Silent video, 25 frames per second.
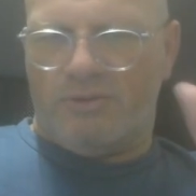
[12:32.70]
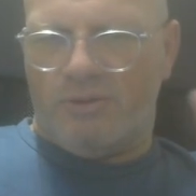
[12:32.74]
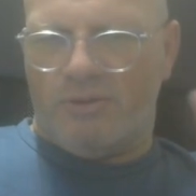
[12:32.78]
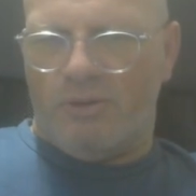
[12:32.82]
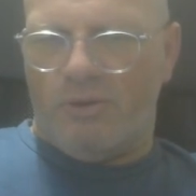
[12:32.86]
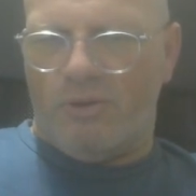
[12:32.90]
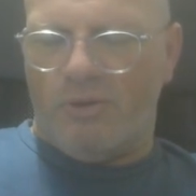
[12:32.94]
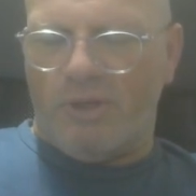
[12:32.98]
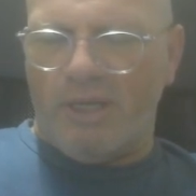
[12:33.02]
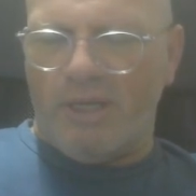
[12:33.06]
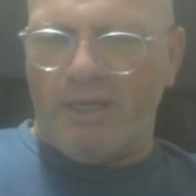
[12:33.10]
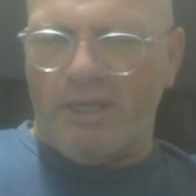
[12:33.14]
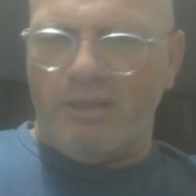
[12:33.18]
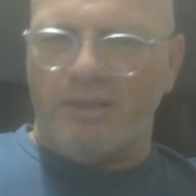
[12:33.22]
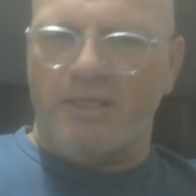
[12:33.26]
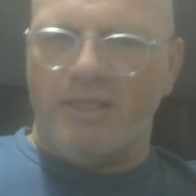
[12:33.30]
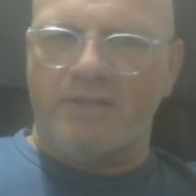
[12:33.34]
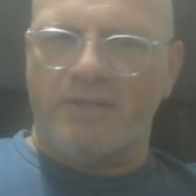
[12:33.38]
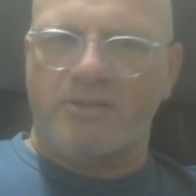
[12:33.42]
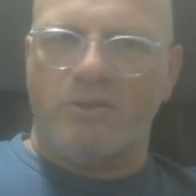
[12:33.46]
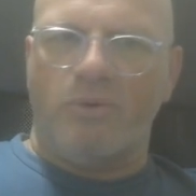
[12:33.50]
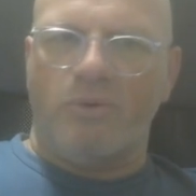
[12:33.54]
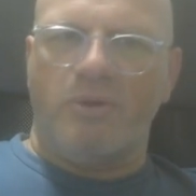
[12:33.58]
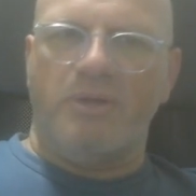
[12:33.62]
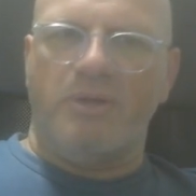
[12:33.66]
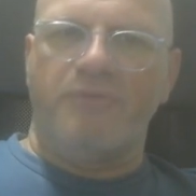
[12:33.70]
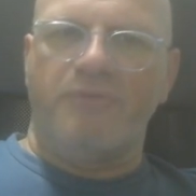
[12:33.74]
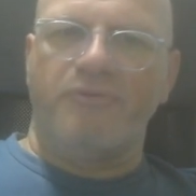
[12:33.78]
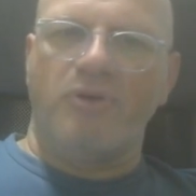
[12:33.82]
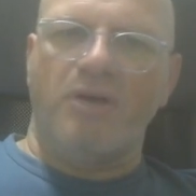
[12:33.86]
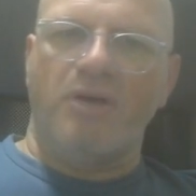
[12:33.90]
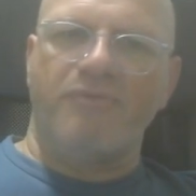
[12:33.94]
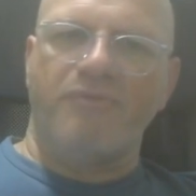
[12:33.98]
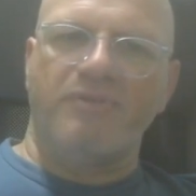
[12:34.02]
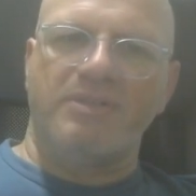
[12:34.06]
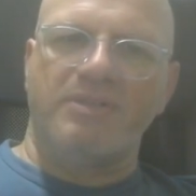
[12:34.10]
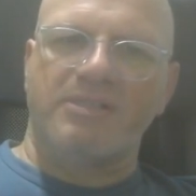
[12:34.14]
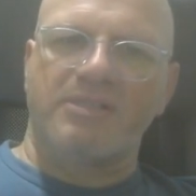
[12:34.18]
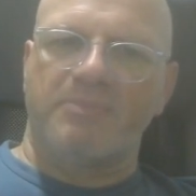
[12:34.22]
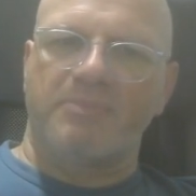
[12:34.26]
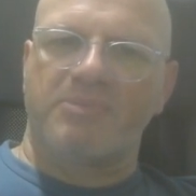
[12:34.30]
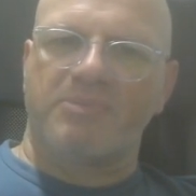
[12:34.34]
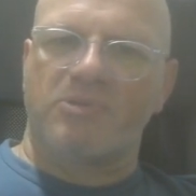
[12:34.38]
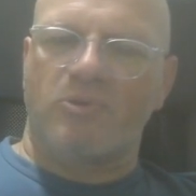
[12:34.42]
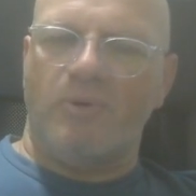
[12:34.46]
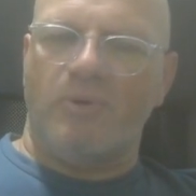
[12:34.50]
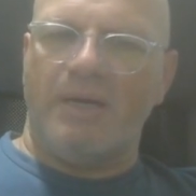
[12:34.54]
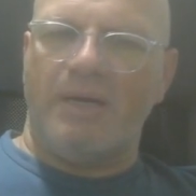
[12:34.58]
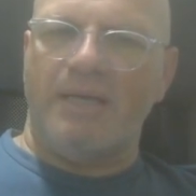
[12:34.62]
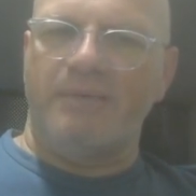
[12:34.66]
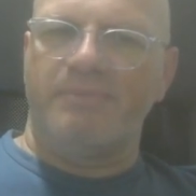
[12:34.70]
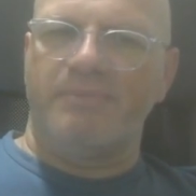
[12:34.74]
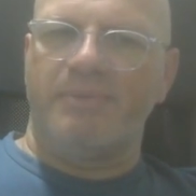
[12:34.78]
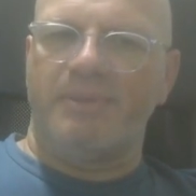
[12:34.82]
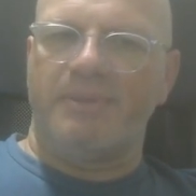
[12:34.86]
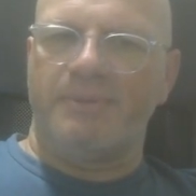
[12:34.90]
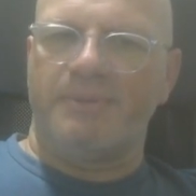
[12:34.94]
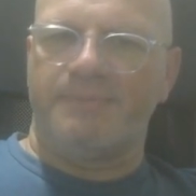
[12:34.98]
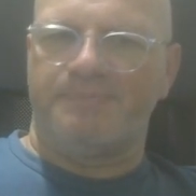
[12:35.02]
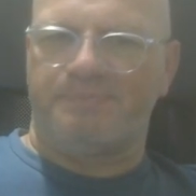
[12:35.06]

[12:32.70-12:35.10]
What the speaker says: Okay, so if you haven't subscribed